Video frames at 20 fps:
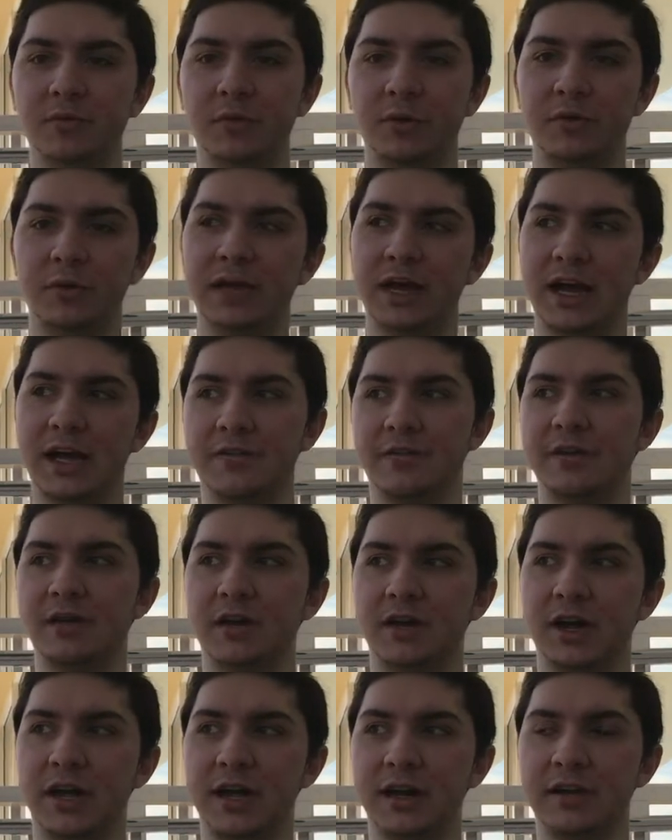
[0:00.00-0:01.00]
What we have in
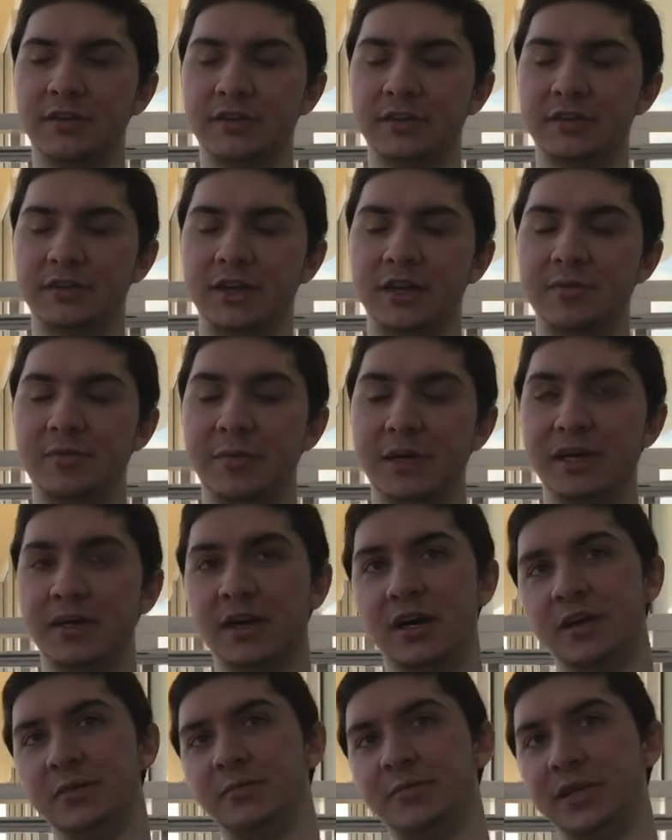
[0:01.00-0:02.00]
our head at the time may
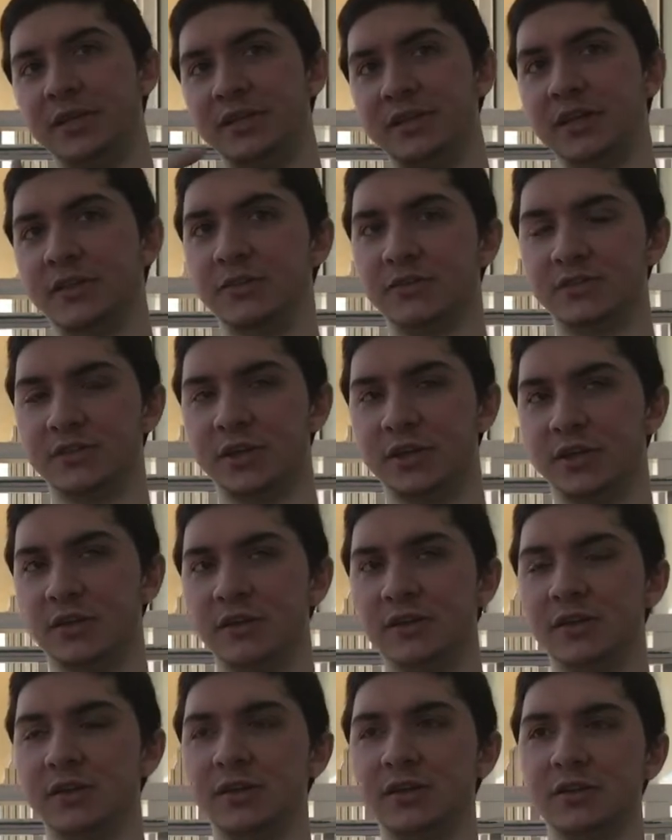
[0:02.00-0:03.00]
not be the end result,
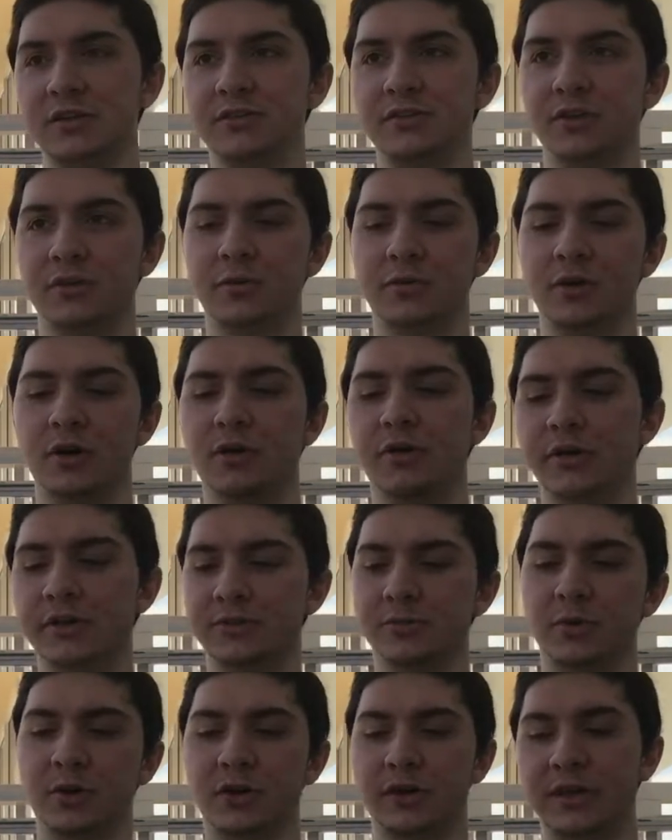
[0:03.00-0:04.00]
so we're
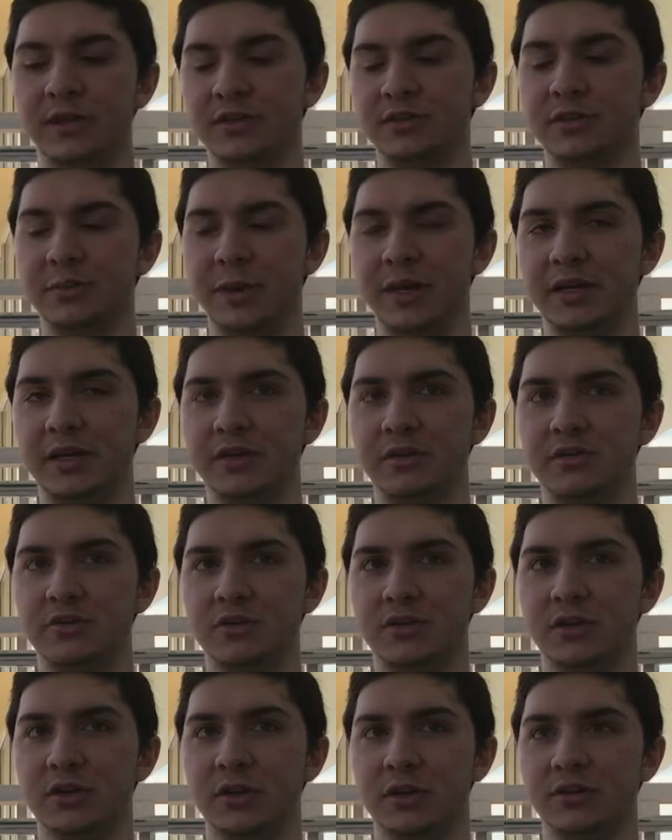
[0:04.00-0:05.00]
always working to make
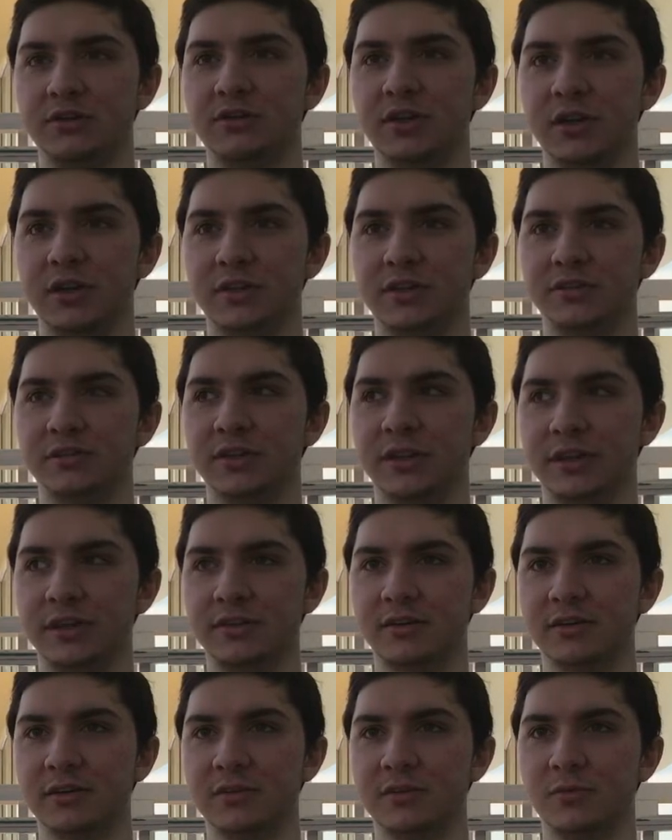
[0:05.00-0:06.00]
sure our songs like
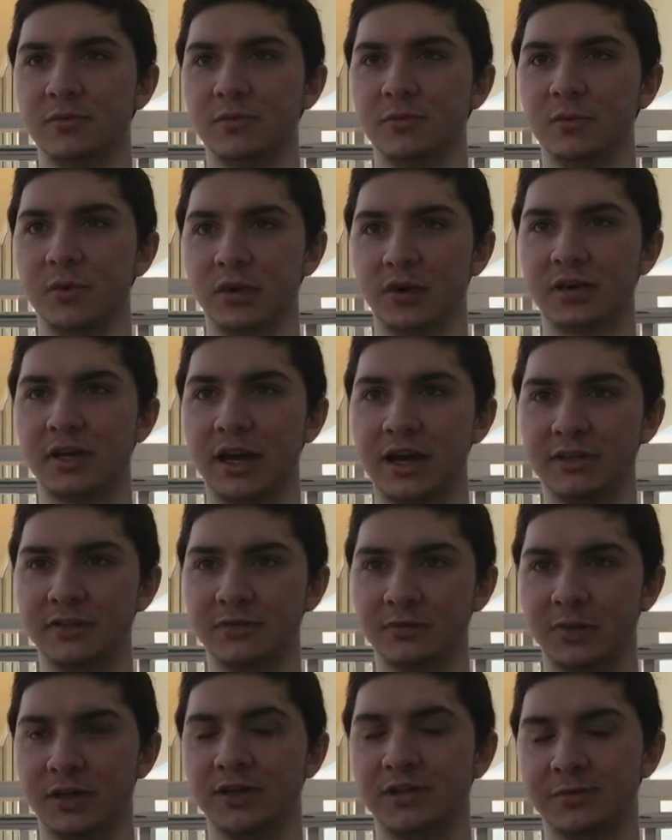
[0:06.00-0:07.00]
work as
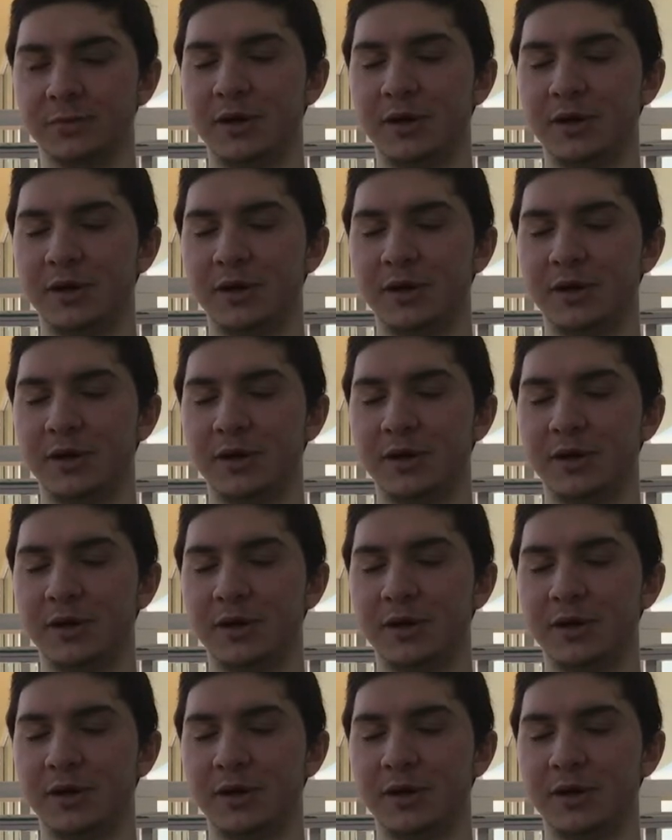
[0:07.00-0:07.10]
well as